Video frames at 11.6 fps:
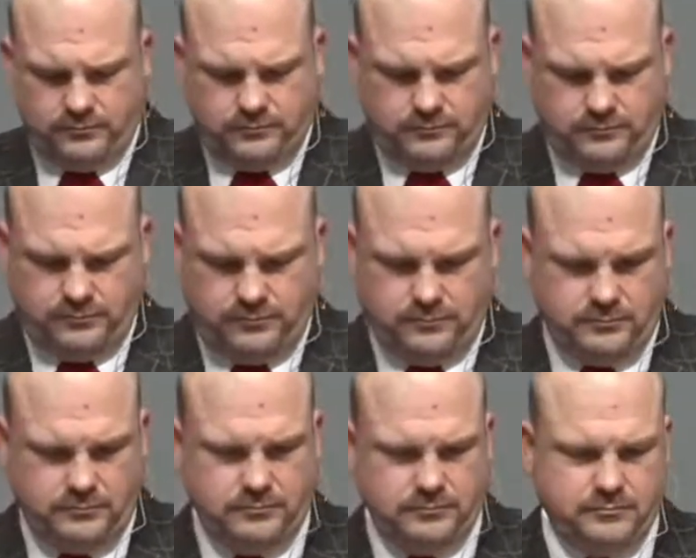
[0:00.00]

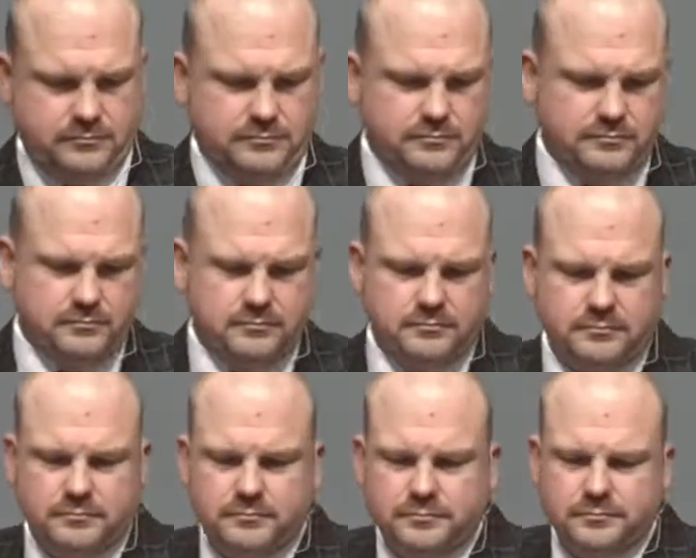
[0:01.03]

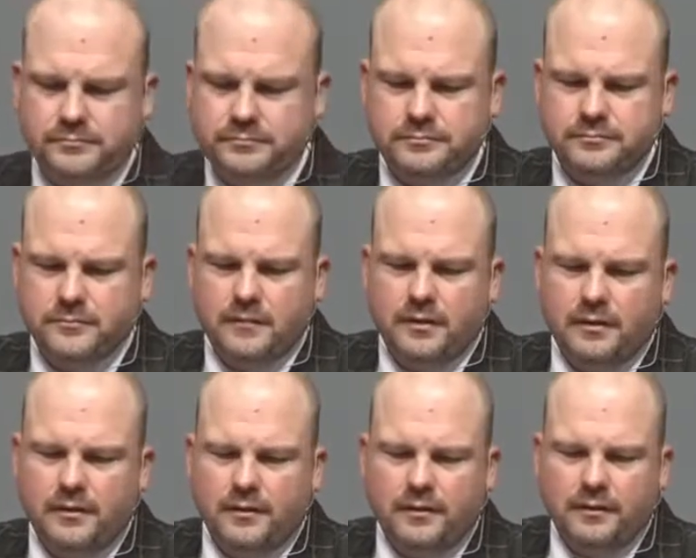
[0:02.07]

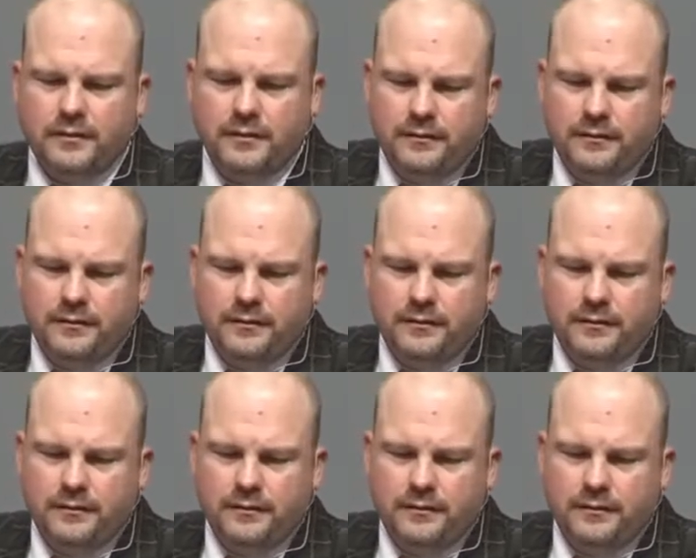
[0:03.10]
(no one is talking)